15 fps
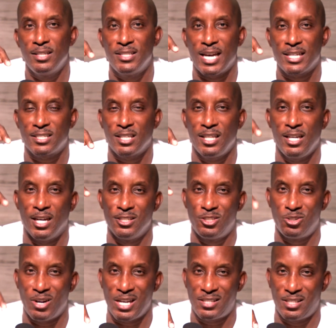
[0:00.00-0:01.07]
is actually
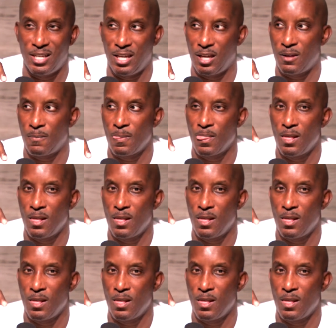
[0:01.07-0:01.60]
addressing